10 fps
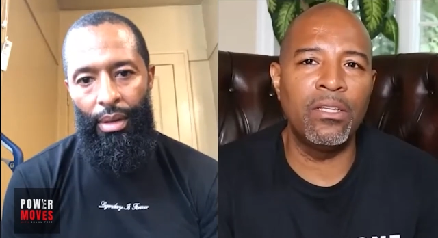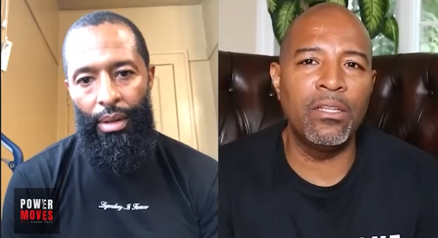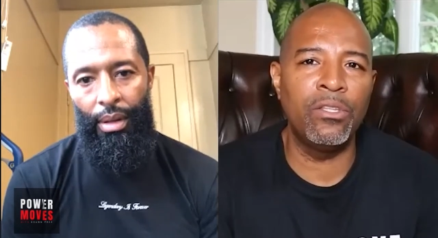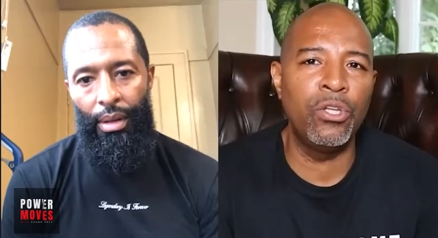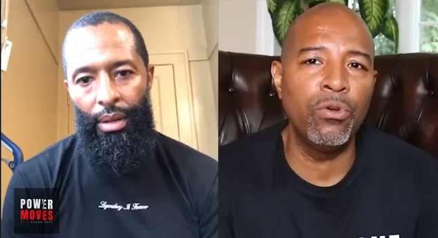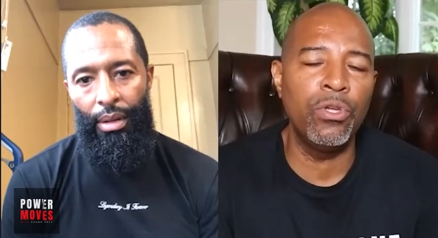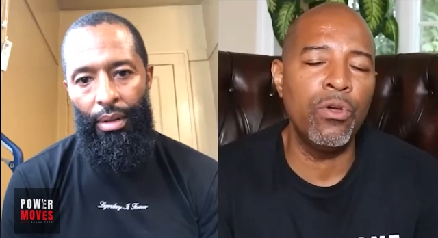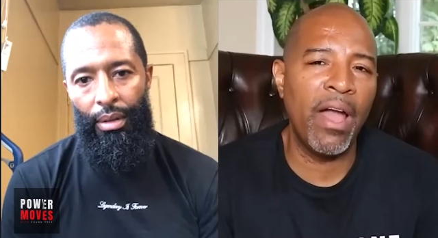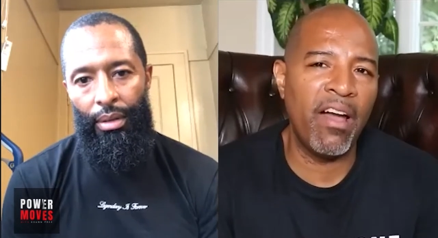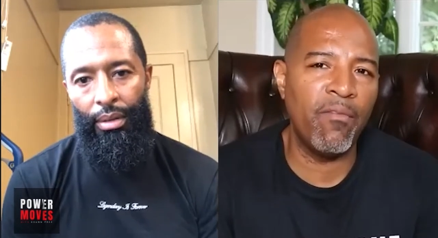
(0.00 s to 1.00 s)
Speaker 1: Do you
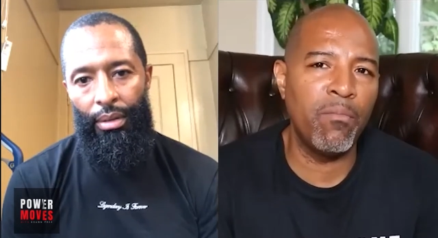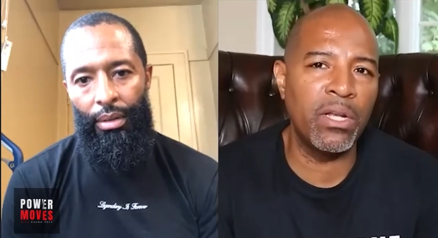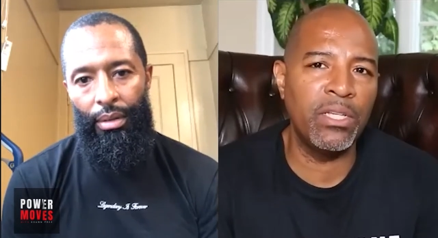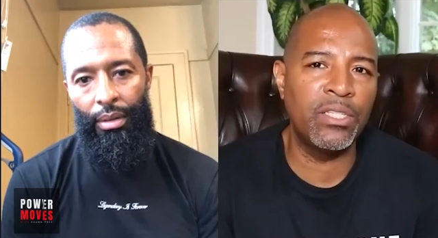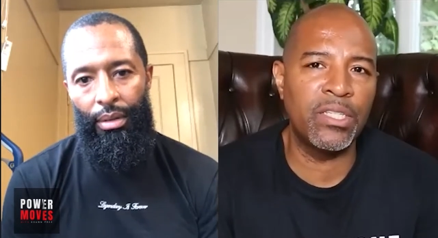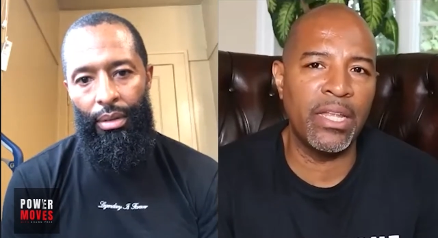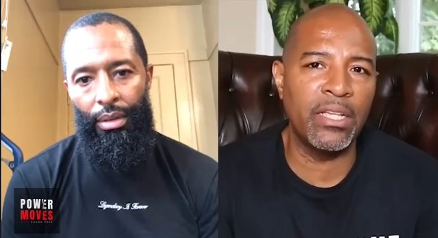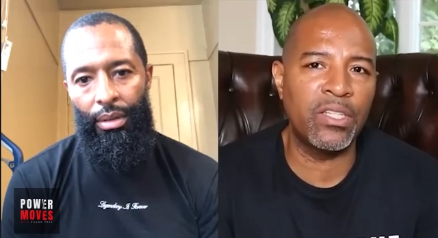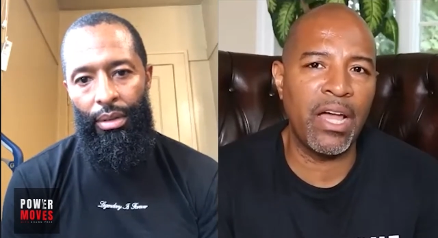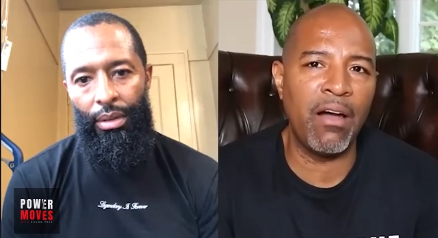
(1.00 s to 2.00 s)
have money set
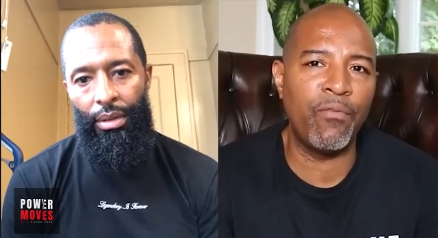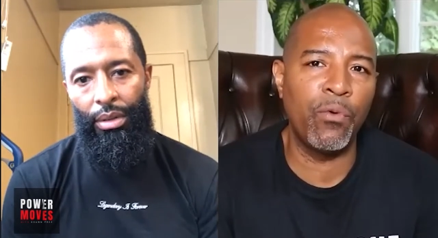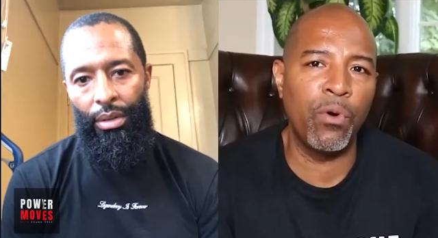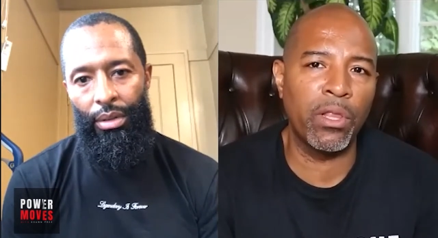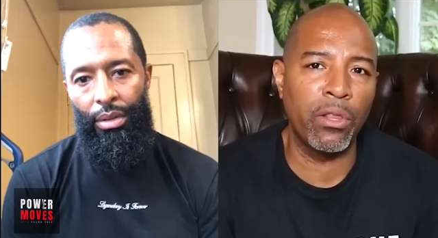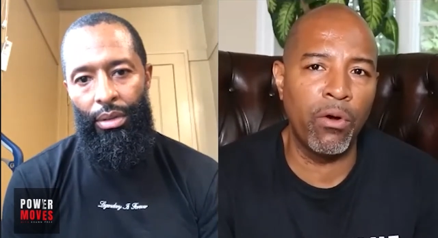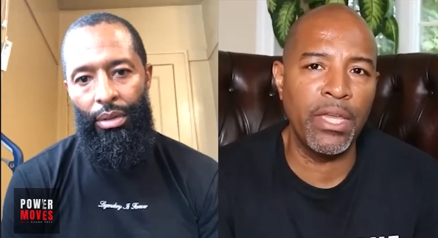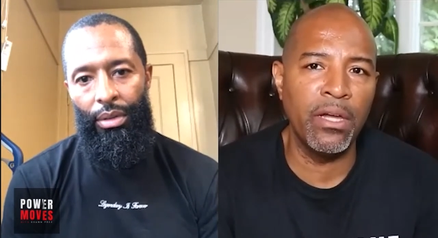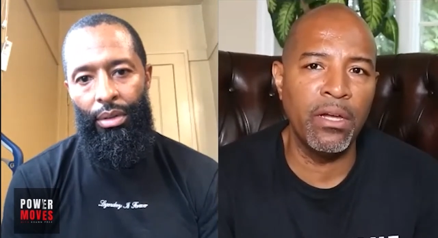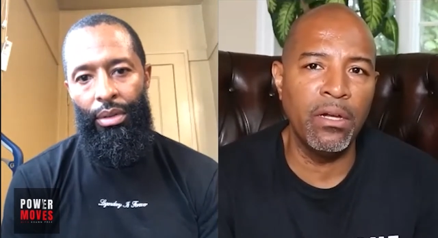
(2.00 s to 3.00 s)
aside for a
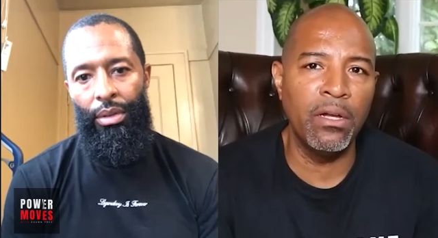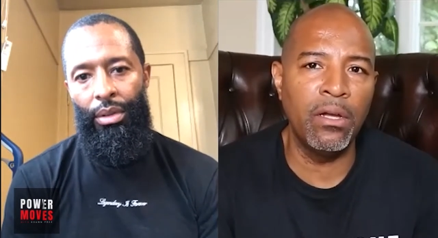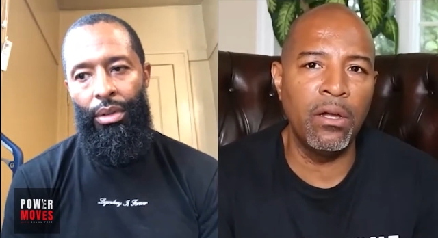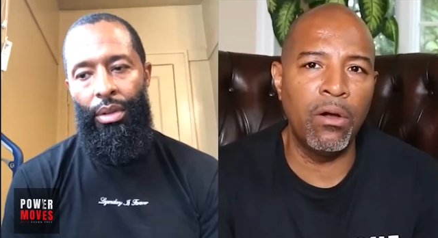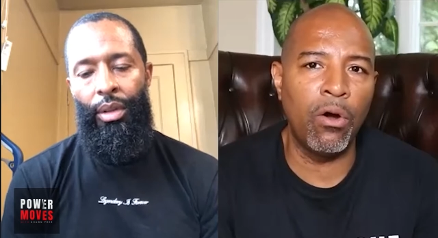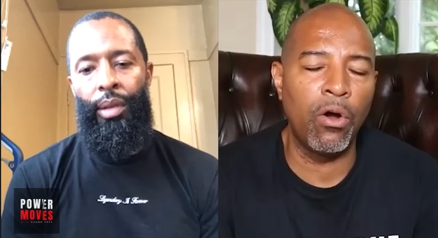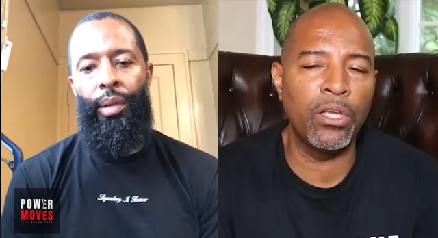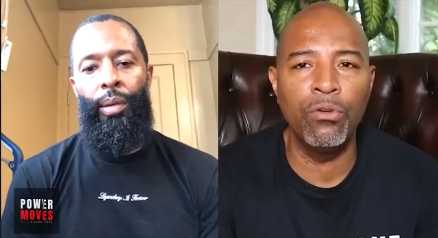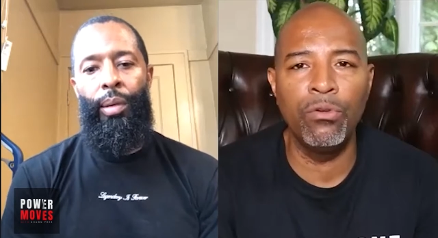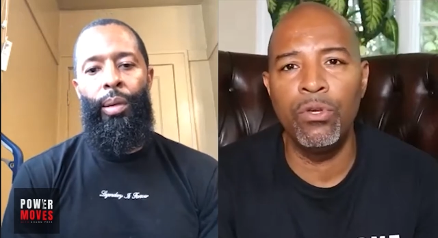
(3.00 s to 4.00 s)
lawyer, or are
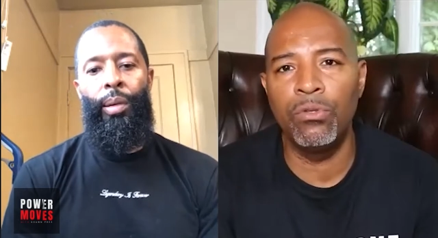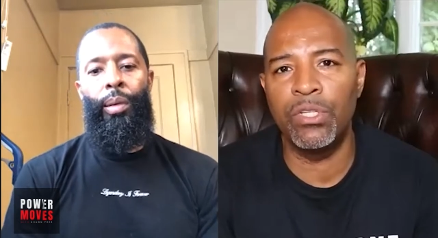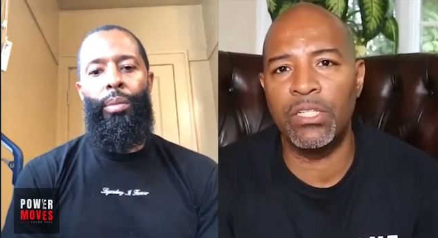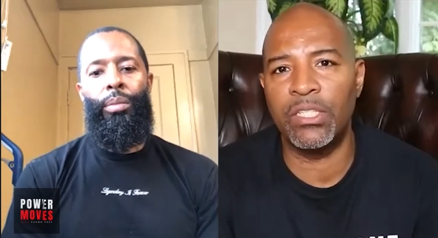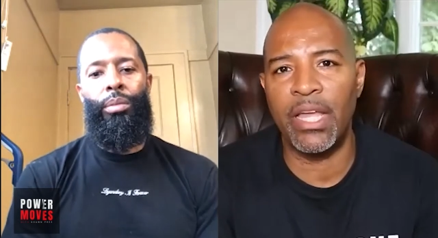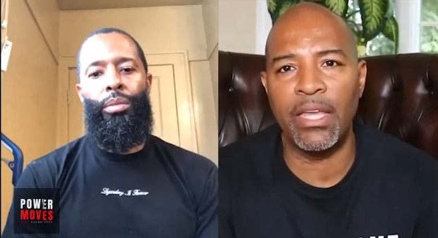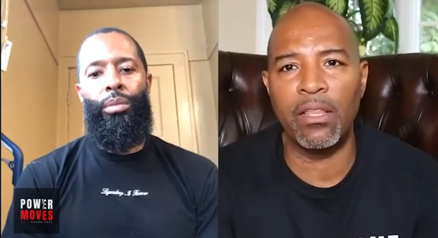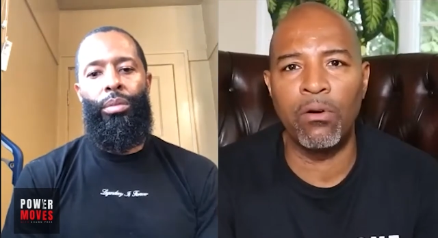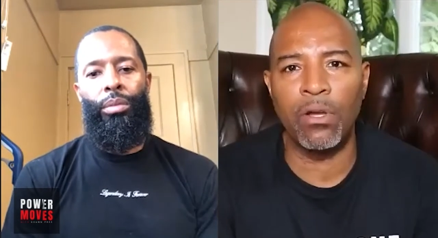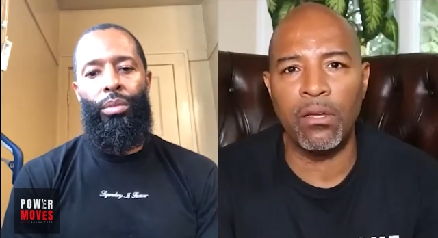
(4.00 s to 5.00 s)
you using a state
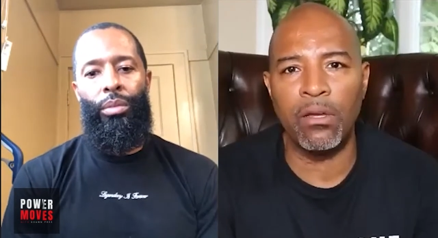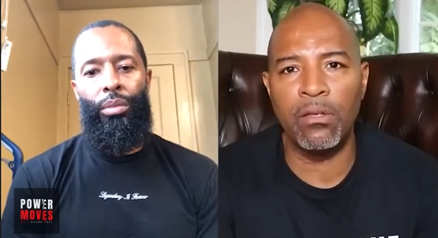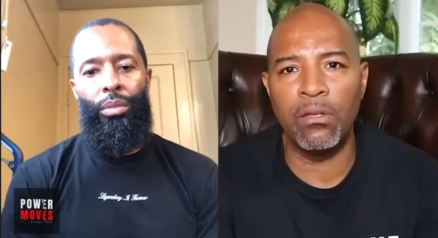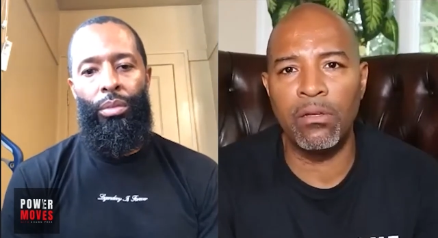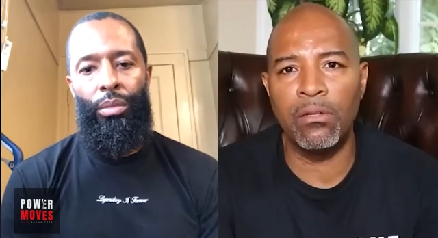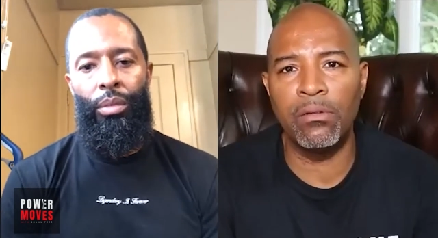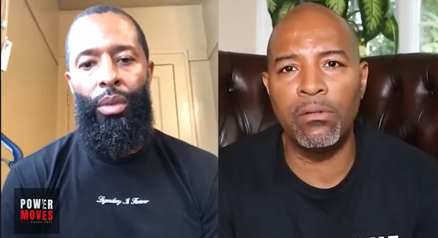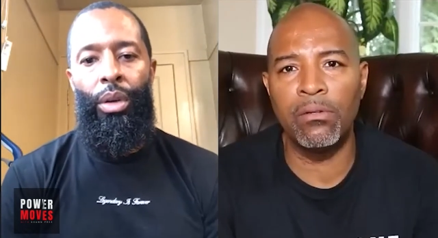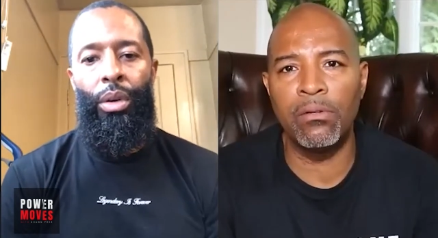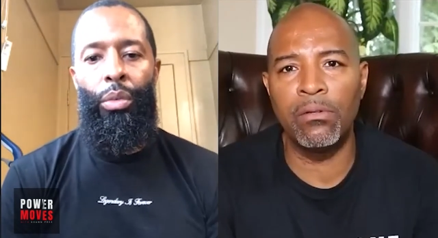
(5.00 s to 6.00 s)
lawyer?
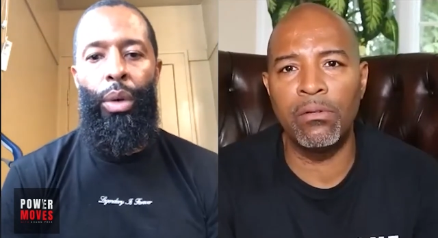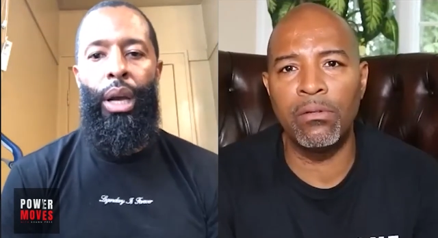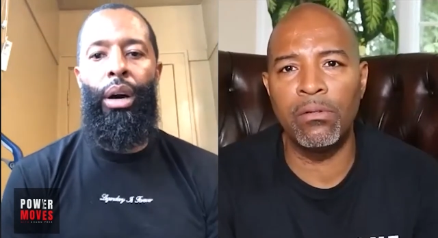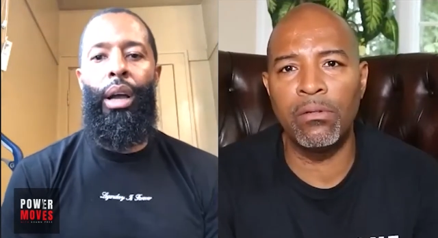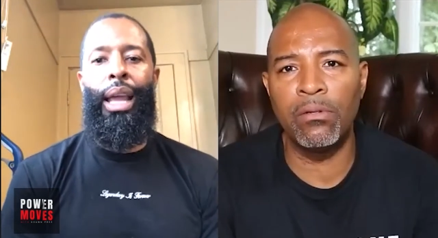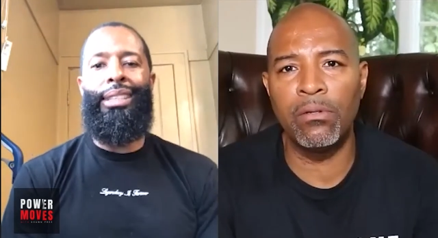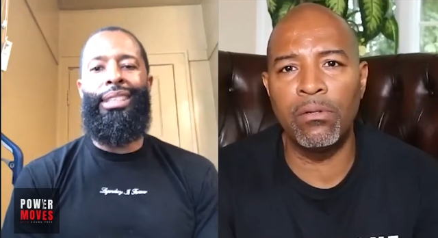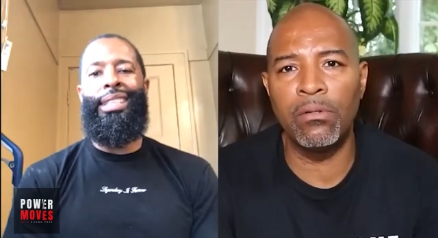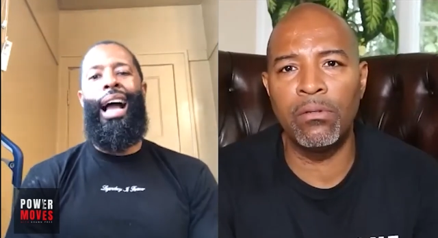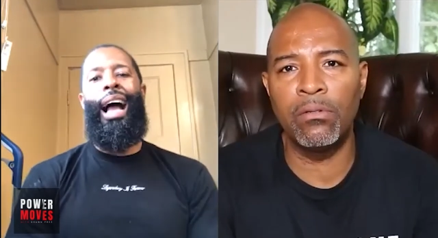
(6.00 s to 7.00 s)
Speaker 2: Well, at the
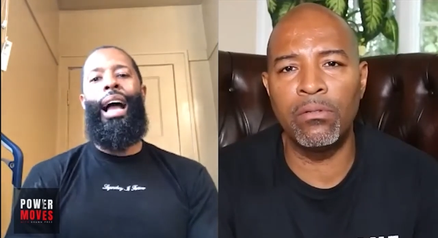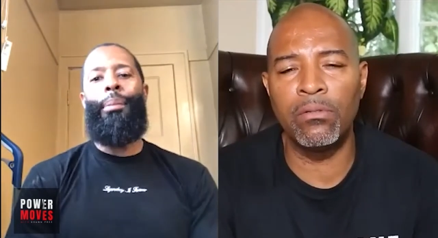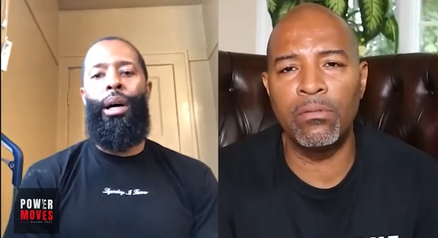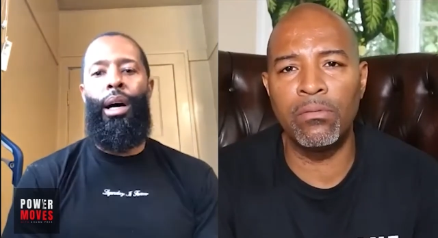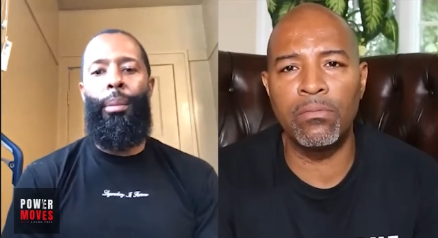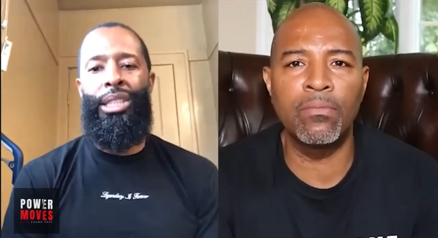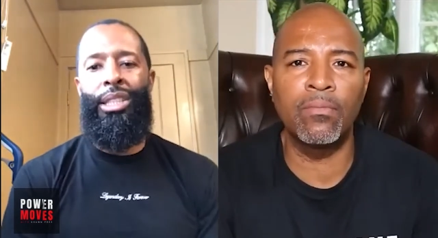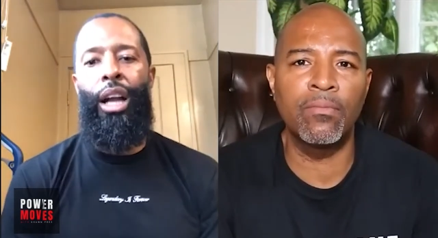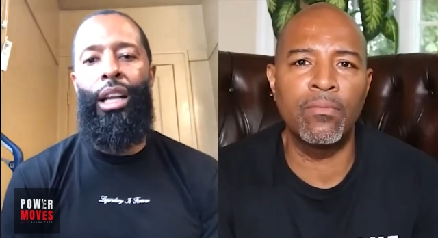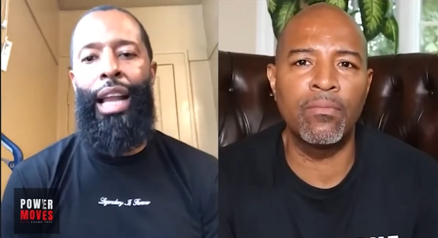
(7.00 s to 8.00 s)
time, um, I
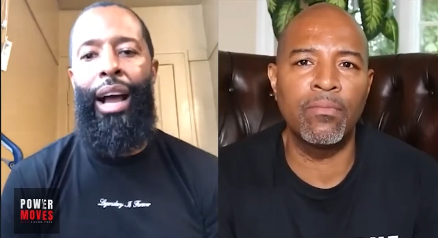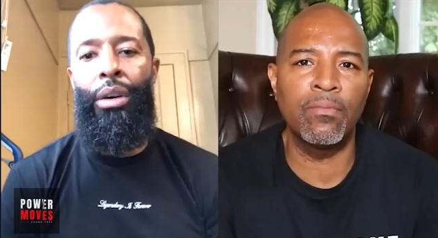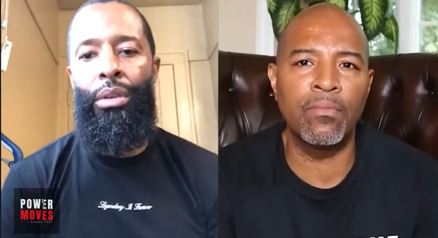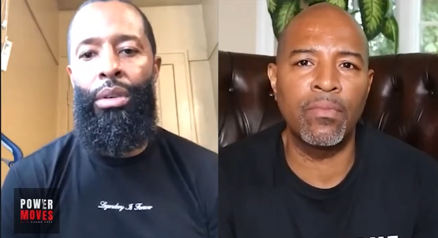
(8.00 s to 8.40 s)
started out,